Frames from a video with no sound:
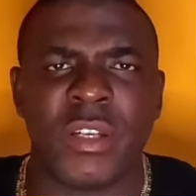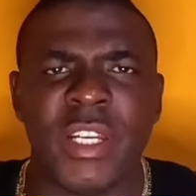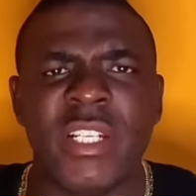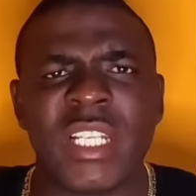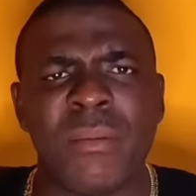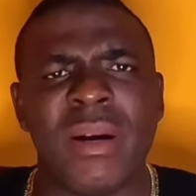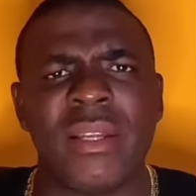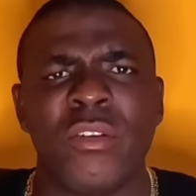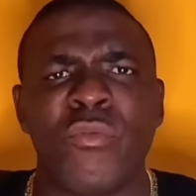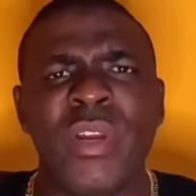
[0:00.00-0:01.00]
So Ninja
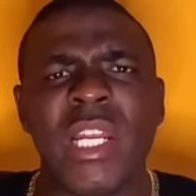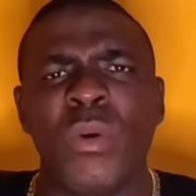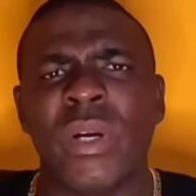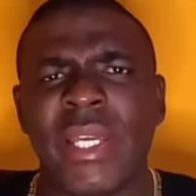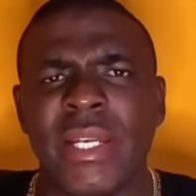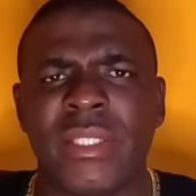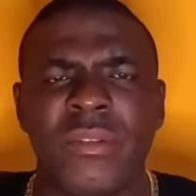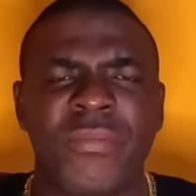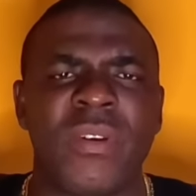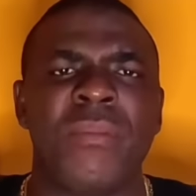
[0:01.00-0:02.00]
Man
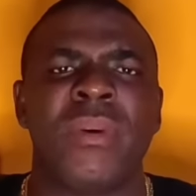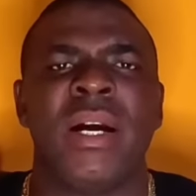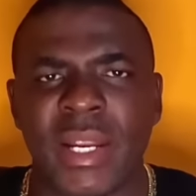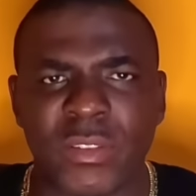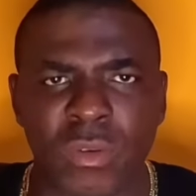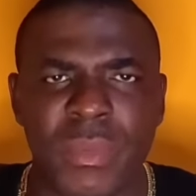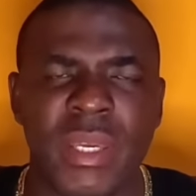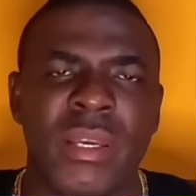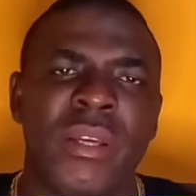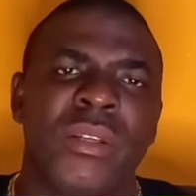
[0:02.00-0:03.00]
relocated from
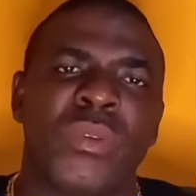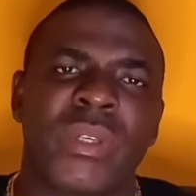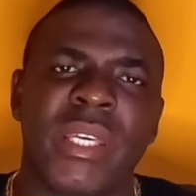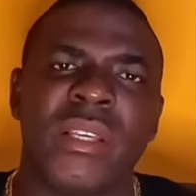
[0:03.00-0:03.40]
Anatabie to